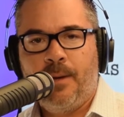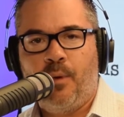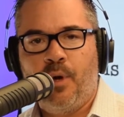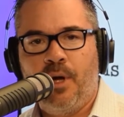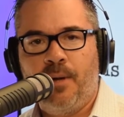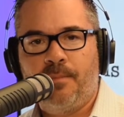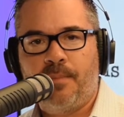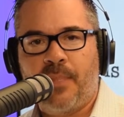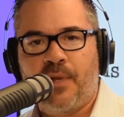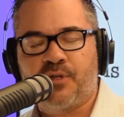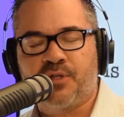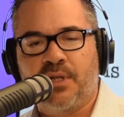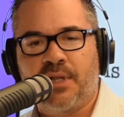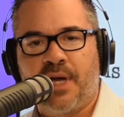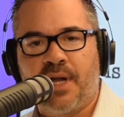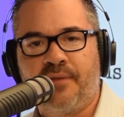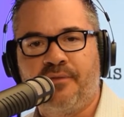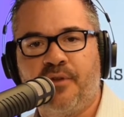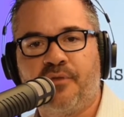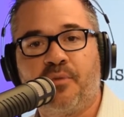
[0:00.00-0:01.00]
Well, there's a
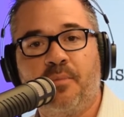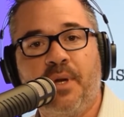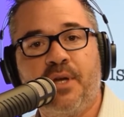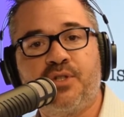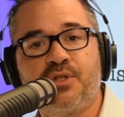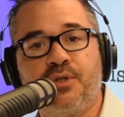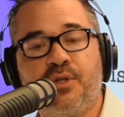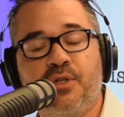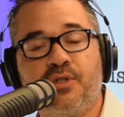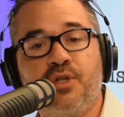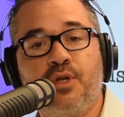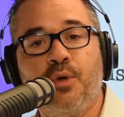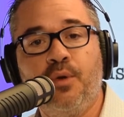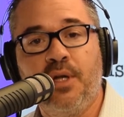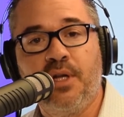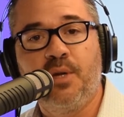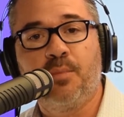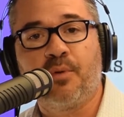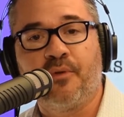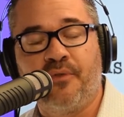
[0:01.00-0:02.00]
lot of information that you need to